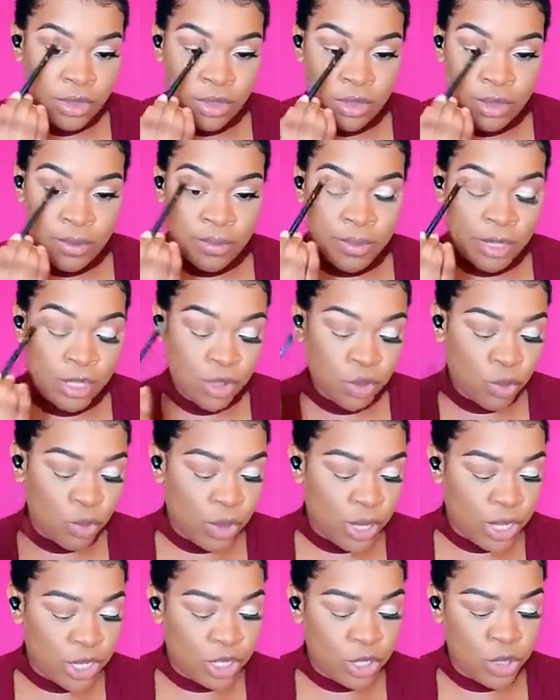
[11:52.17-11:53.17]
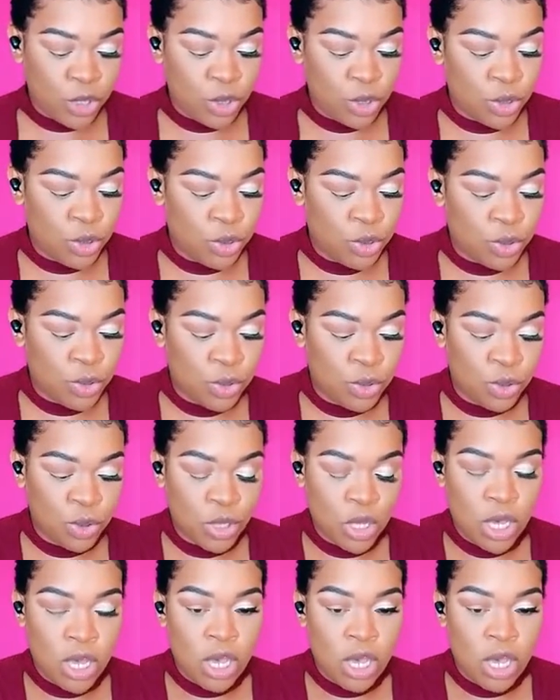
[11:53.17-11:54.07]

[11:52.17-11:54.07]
the best way to